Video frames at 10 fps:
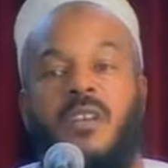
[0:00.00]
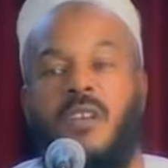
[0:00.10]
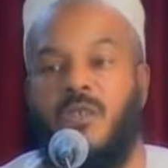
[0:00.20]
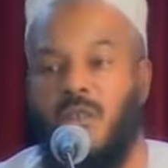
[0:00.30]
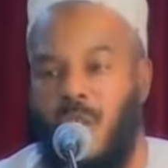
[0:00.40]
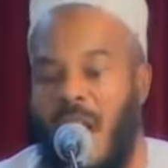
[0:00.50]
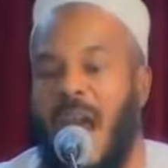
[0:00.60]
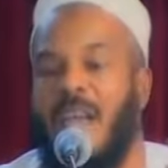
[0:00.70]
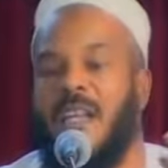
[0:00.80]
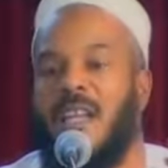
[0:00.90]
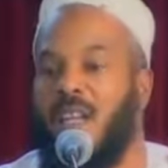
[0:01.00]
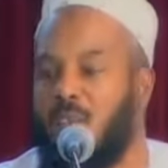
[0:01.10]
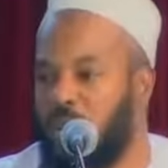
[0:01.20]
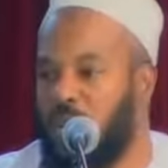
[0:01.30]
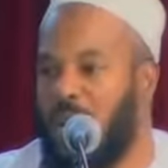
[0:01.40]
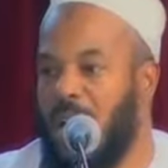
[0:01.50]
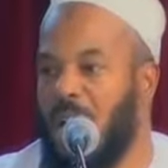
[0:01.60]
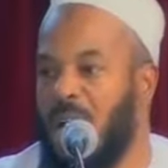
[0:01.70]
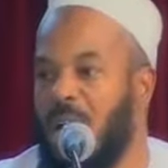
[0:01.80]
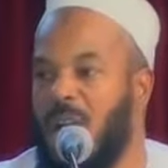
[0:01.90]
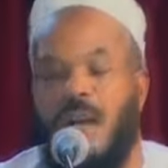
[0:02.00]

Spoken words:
the Quran and in the Sunnah